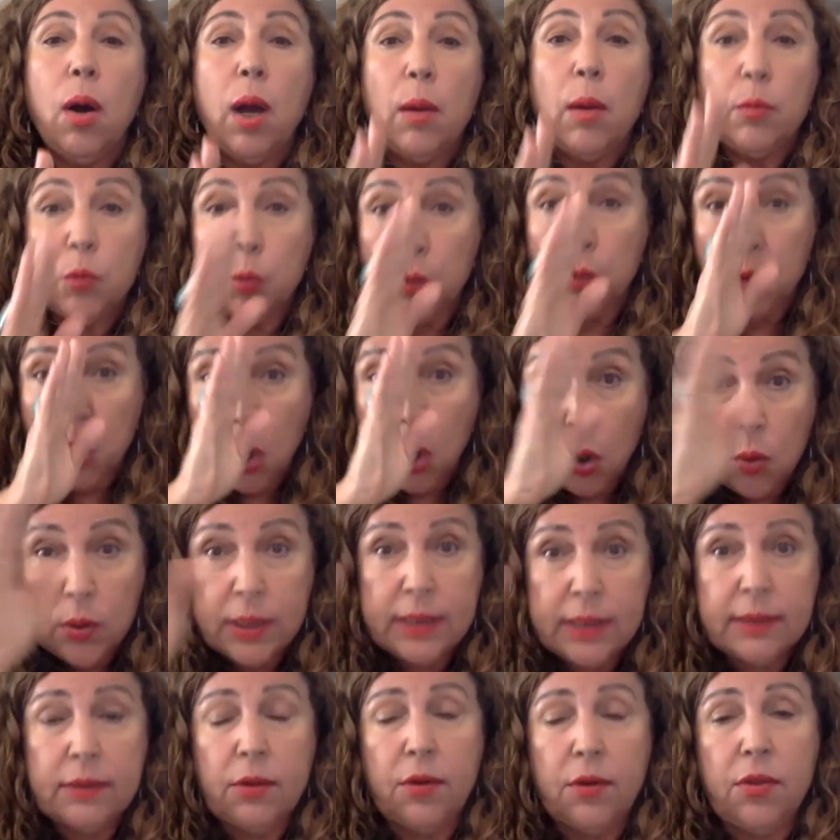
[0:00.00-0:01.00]
to
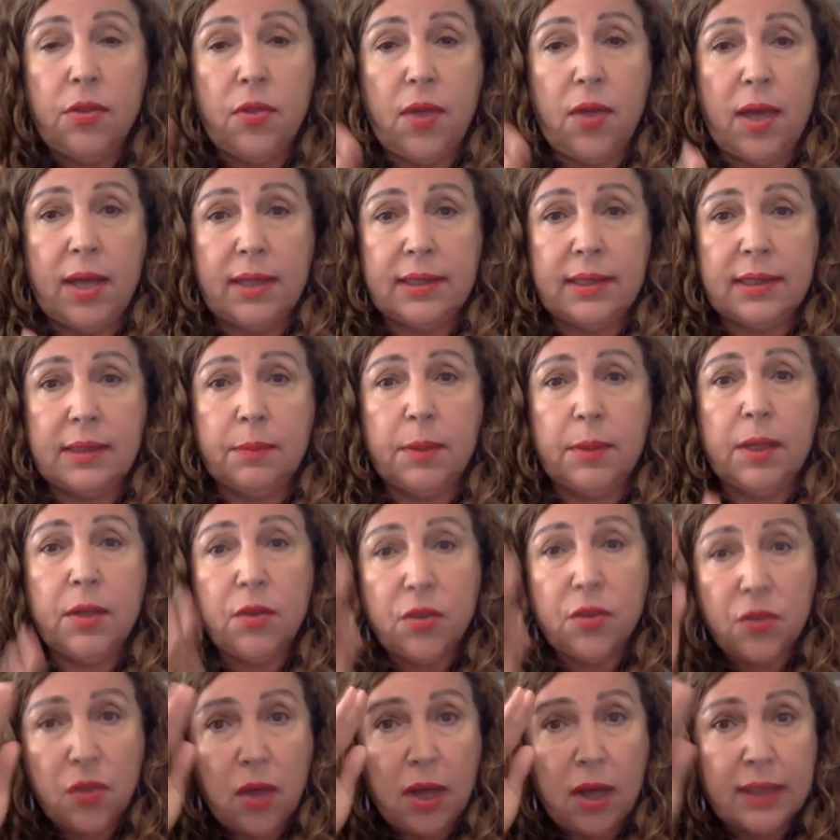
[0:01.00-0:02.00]
notice our thoughts, because
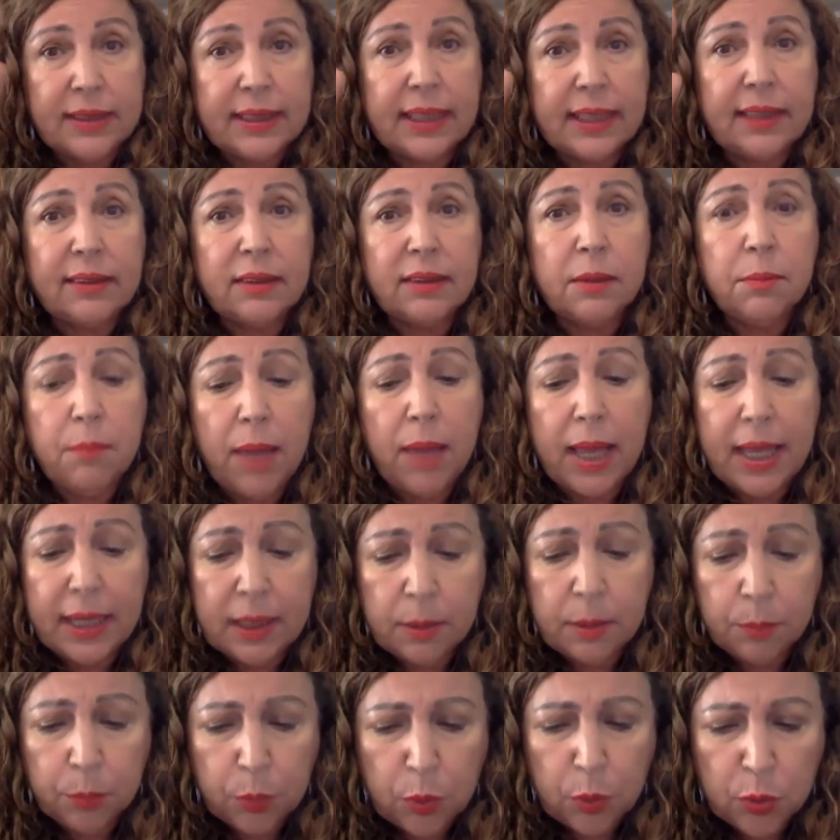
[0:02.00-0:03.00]
thoughts of the
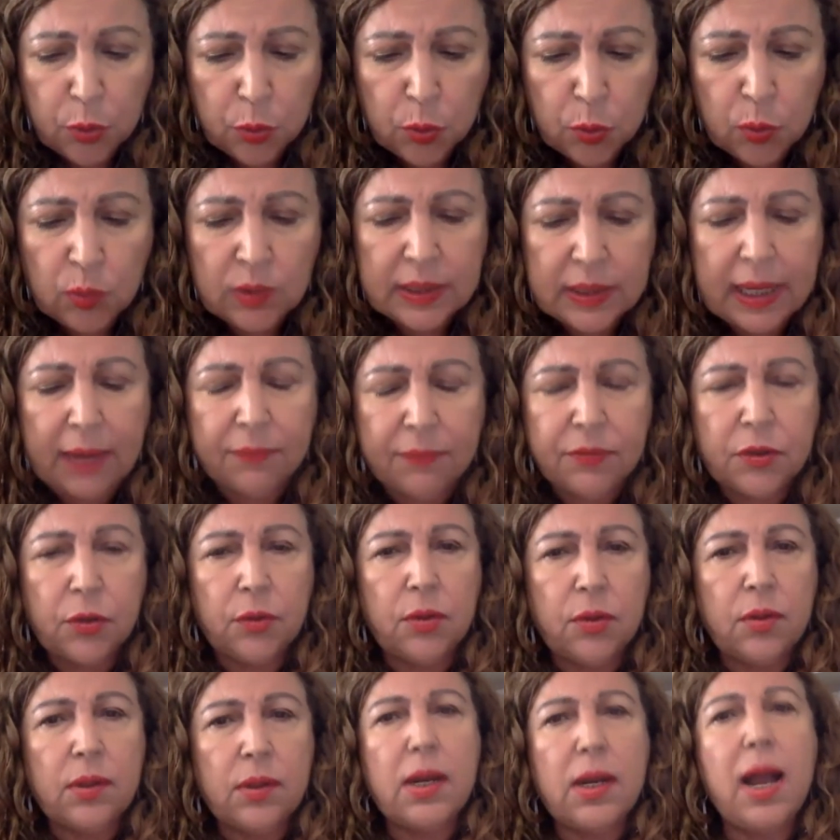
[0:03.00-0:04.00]
mind produce after
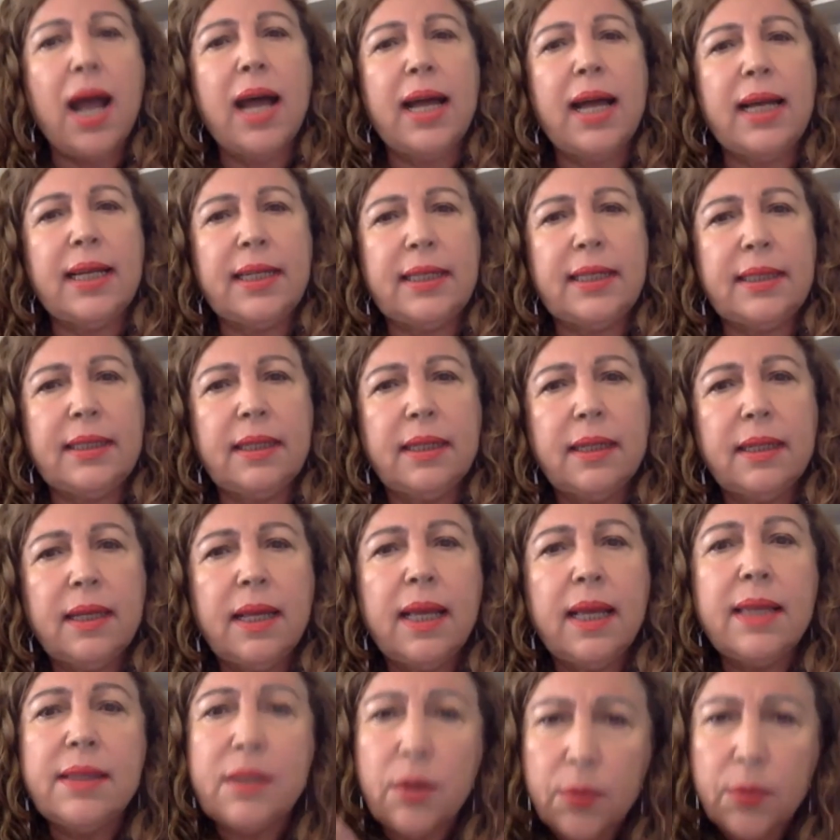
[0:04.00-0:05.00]
their kind.
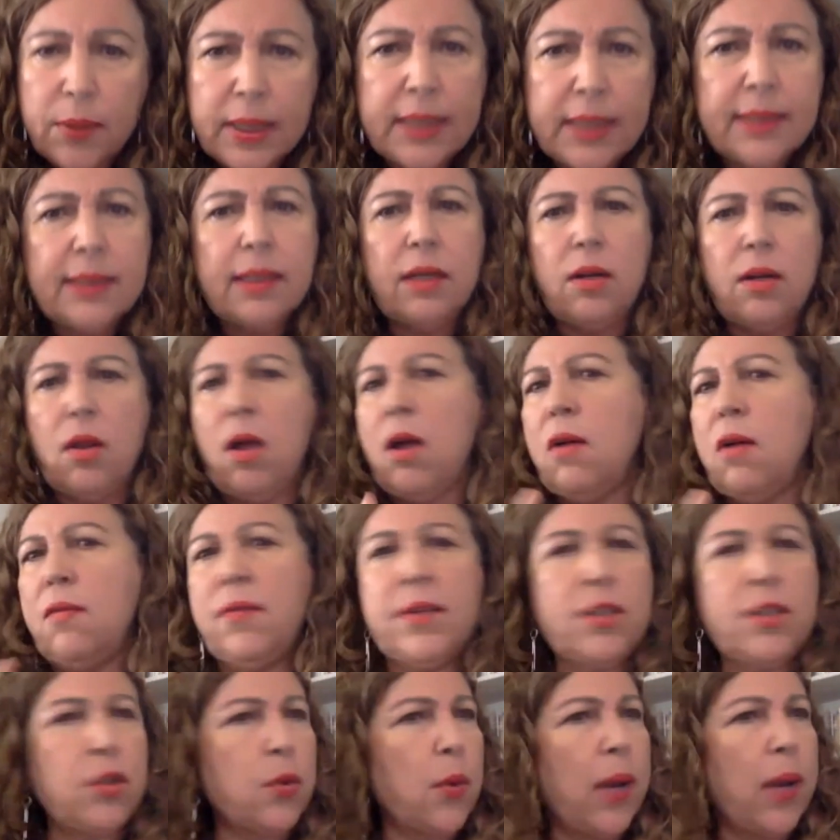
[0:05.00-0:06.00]
And there is a law of
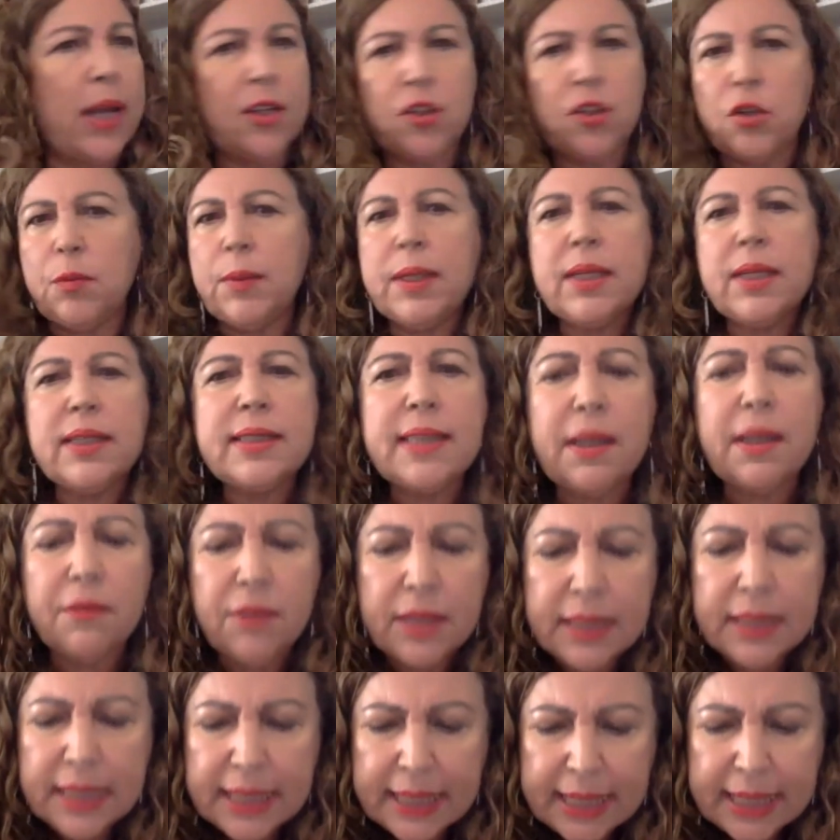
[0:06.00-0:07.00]
attraction because
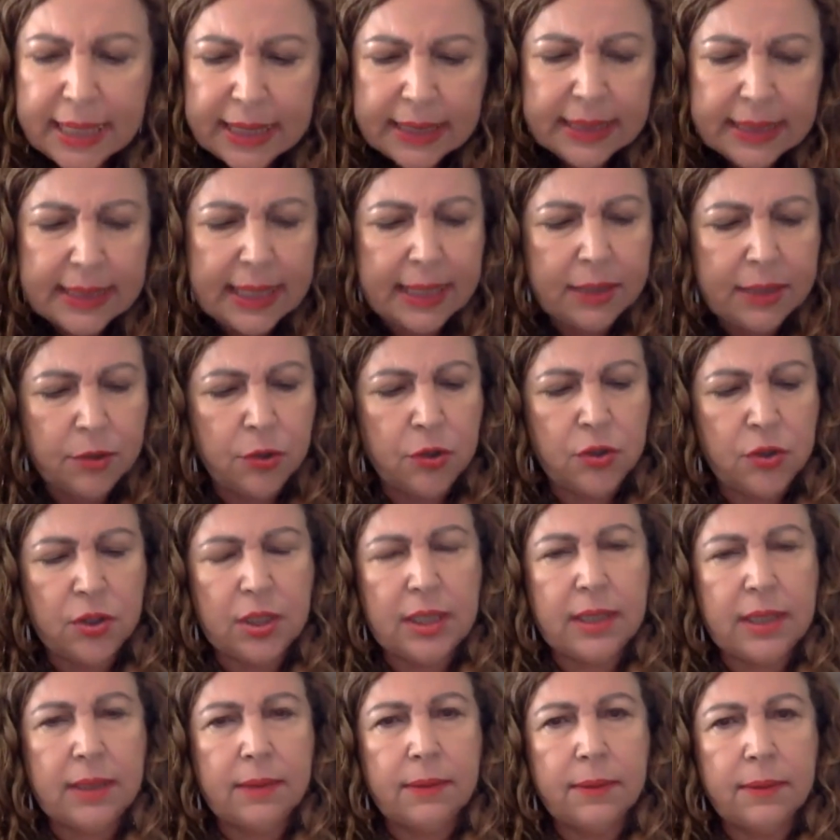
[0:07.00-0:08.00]
everything is
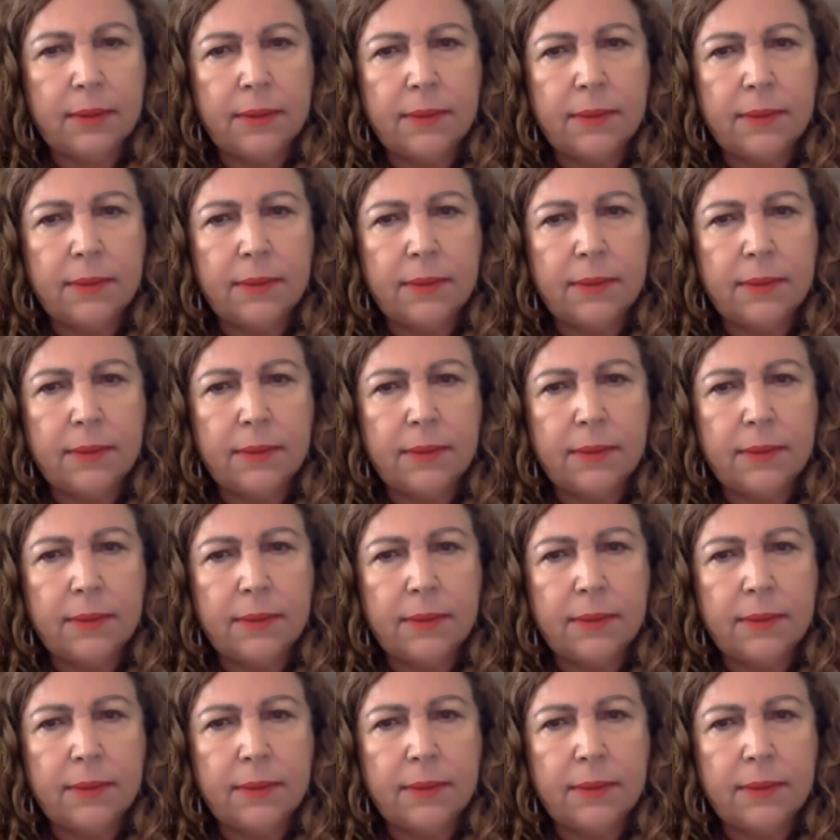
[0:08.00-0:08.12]
energy.